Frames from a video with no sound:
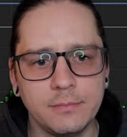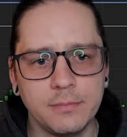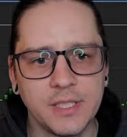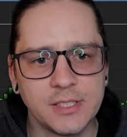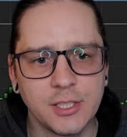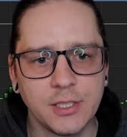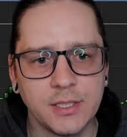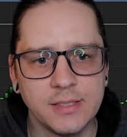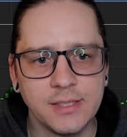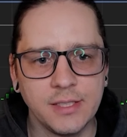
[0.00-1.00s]
This could
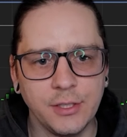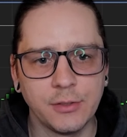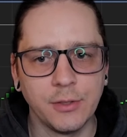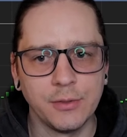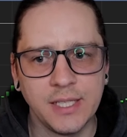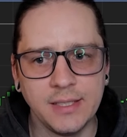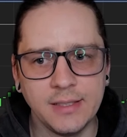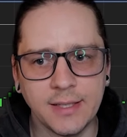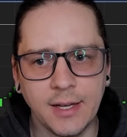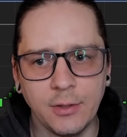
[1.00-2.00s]
continue to rotate
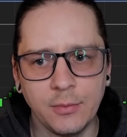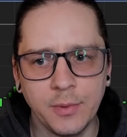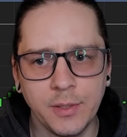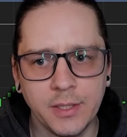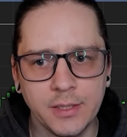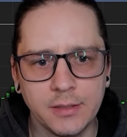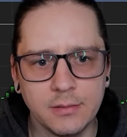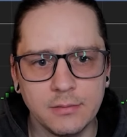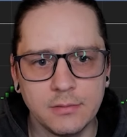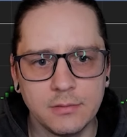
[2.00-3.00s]
down, but
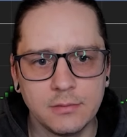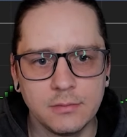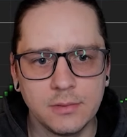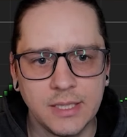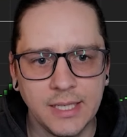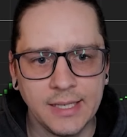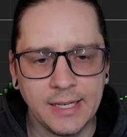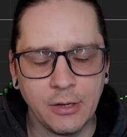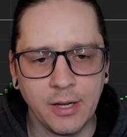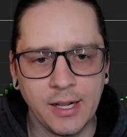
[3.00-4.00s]
getting
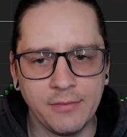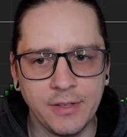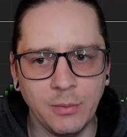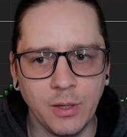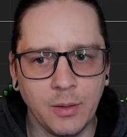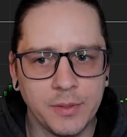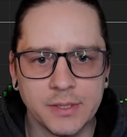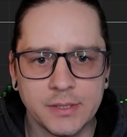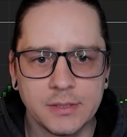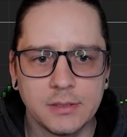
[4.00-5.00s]
out right at VWAP
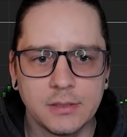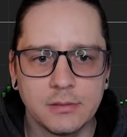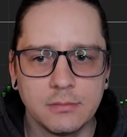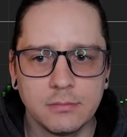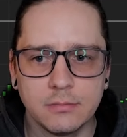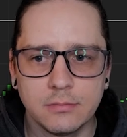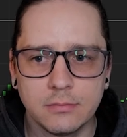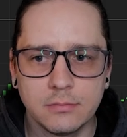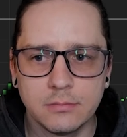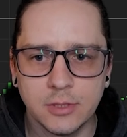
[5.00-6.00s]
is
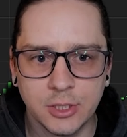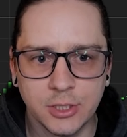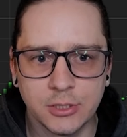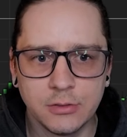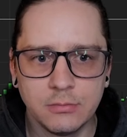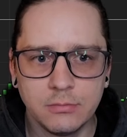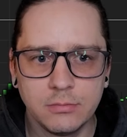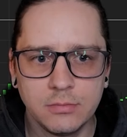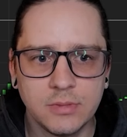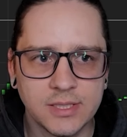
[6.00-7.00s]
a good
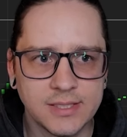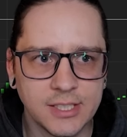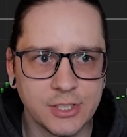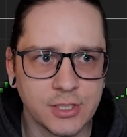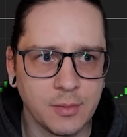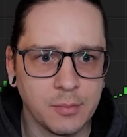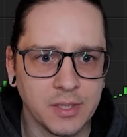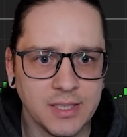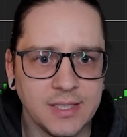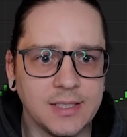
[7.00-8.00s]
decision, I
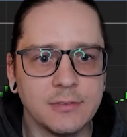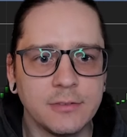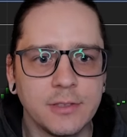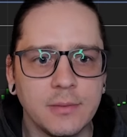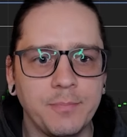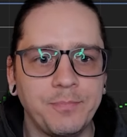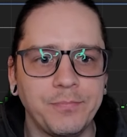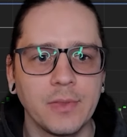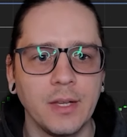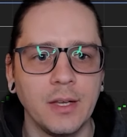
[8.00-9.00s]
believe.
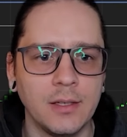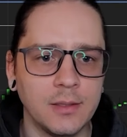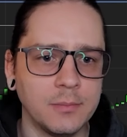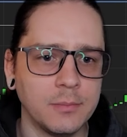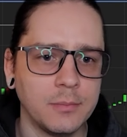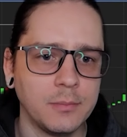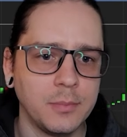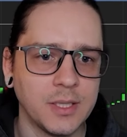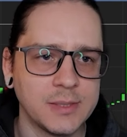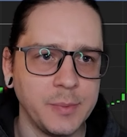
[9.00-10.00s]

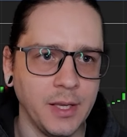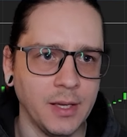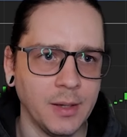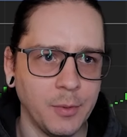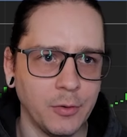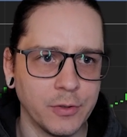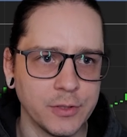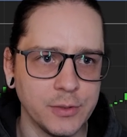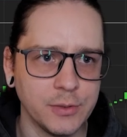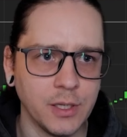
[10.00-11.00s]
Plus being up over
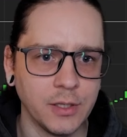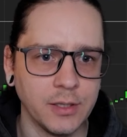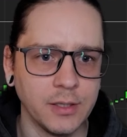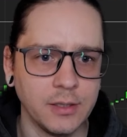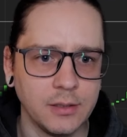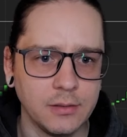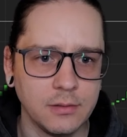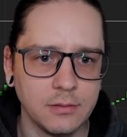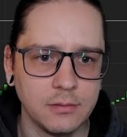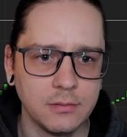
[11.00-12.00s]
200
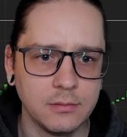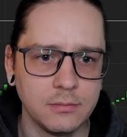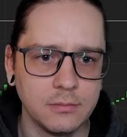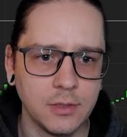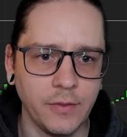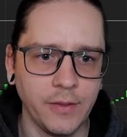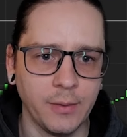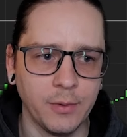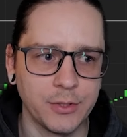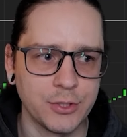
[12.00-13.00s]
on that
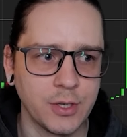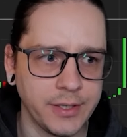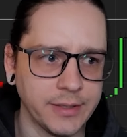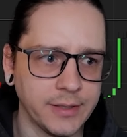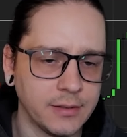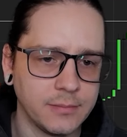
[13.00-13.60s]
one trade.